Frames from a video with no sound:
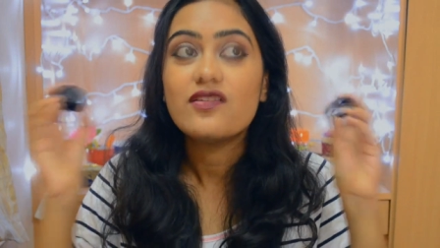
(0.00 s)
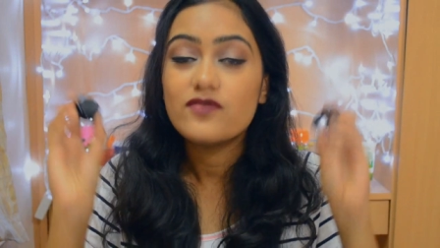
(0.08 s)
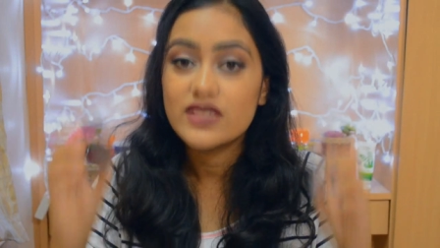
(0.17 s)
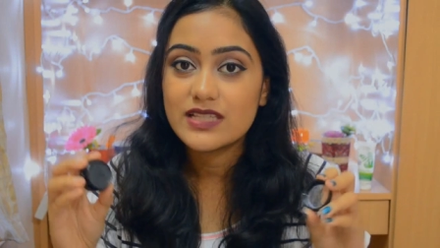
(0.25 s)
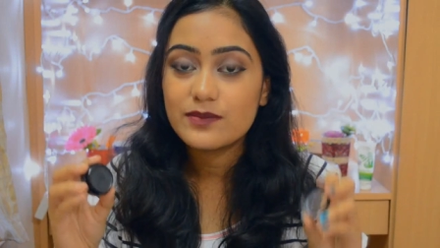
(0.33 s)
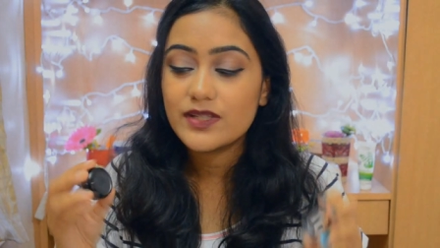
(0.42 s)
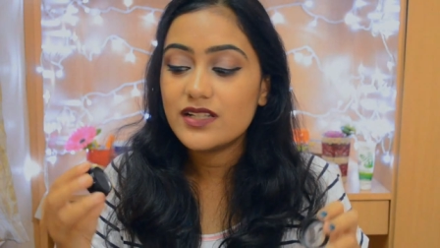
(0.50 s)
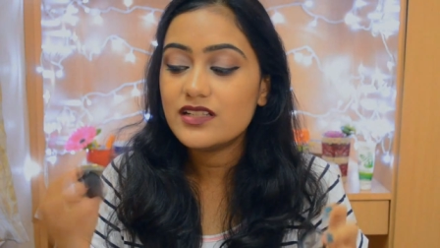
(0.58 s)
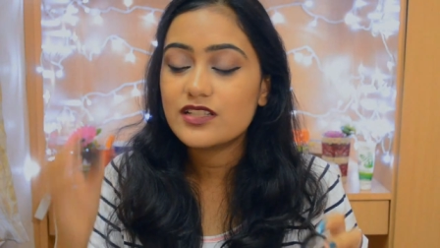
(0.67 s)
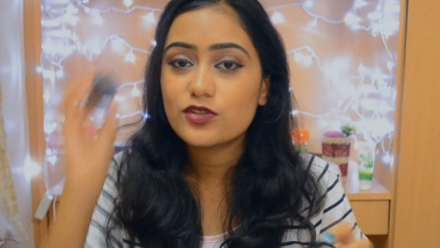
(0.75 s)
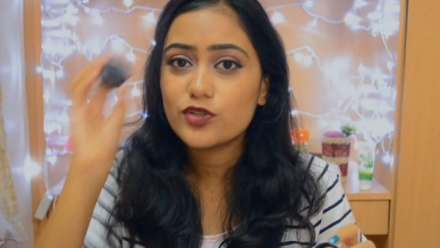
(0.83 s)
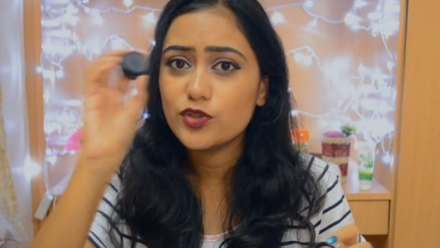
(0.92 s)
visible
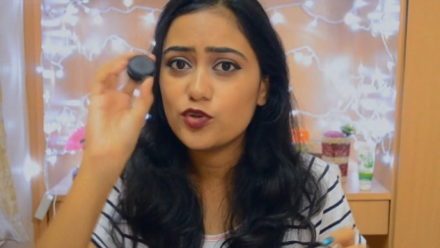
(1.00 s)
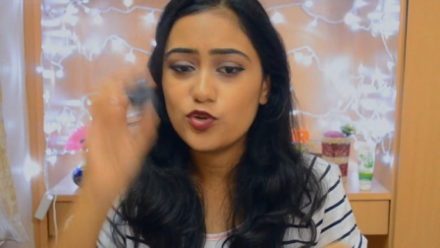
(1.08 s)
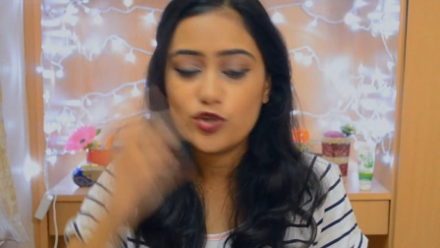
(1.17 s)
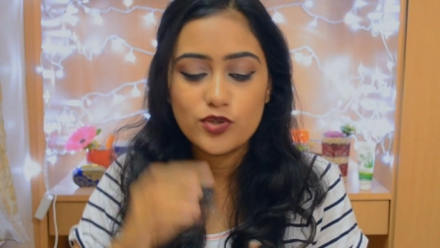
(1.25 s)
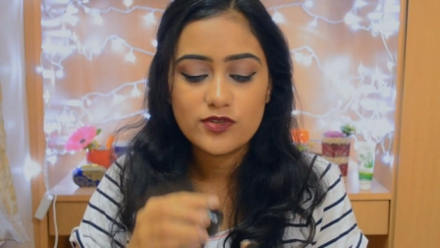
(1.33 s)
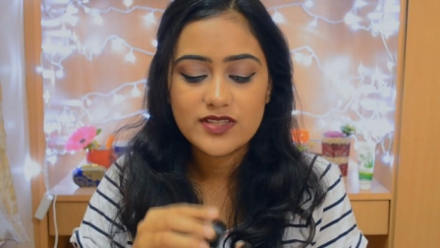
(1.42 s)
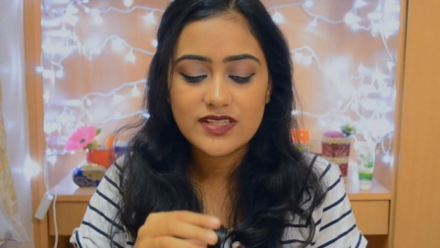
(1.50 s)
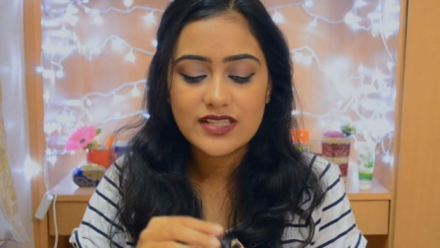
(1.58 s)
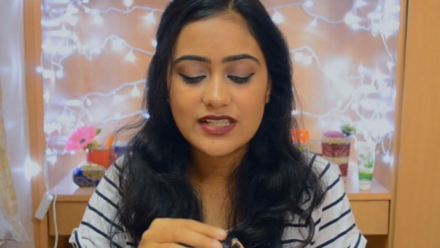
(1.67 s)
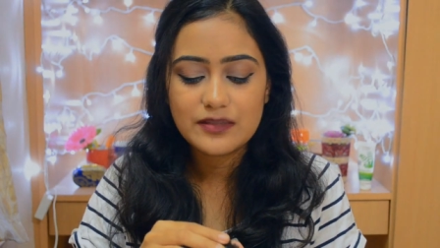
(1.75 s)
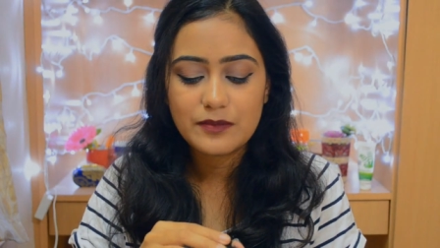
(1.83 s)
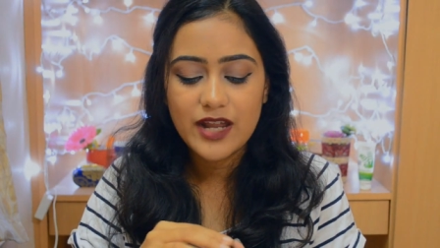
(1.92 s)
so you could use this
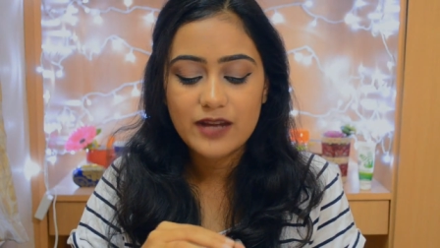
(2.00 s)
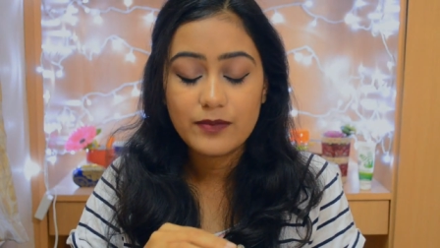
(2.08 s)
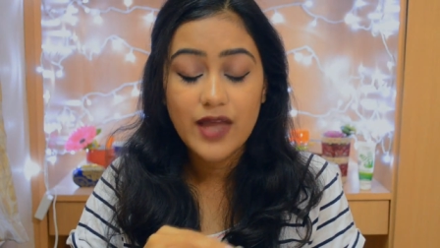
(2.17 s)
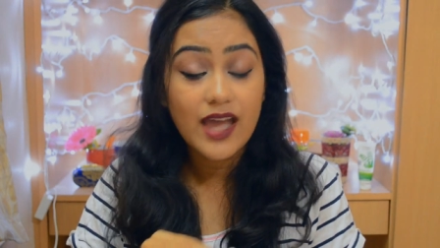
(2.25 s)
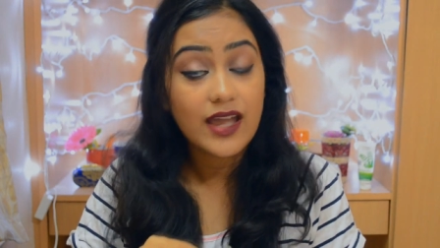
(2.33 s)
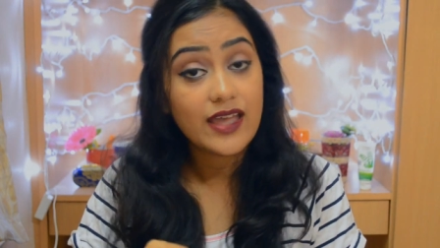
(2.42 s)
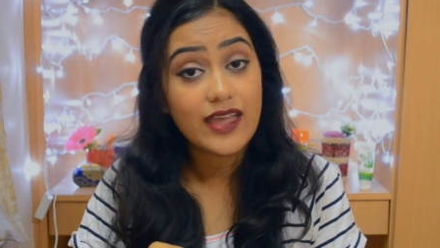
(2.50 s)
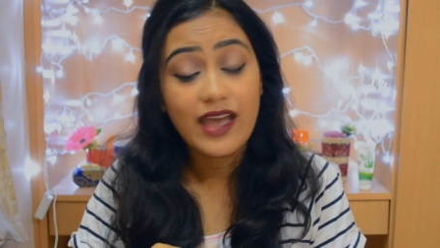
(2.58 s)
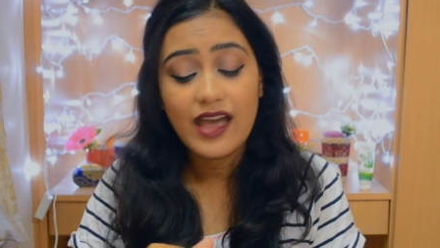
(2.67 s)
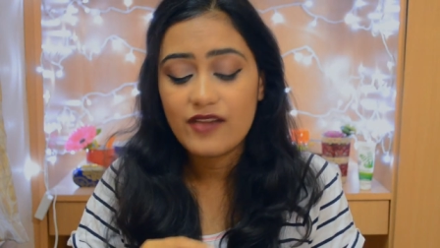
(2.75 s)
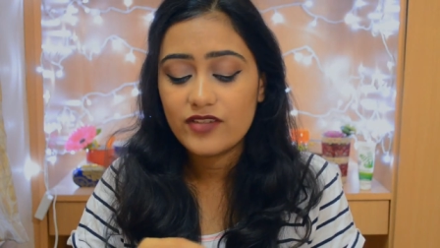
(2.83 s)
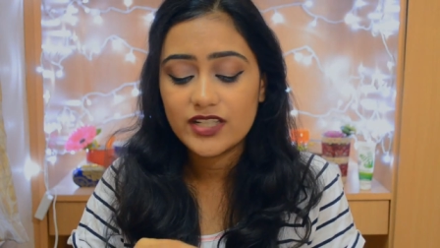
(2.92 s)
as a matte black i
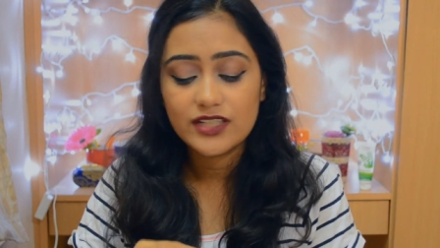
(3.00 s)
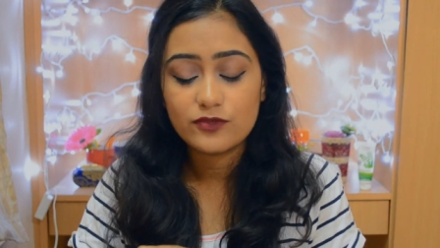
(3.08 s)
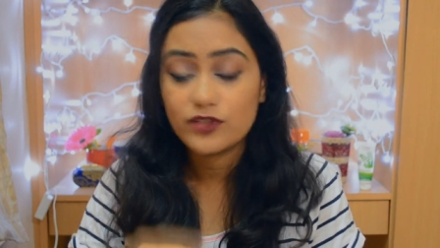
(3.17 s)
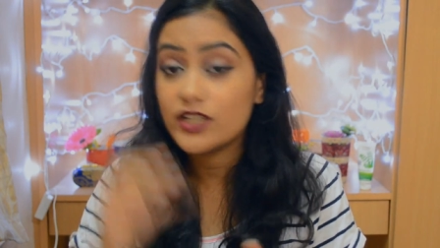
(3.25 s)
have and it,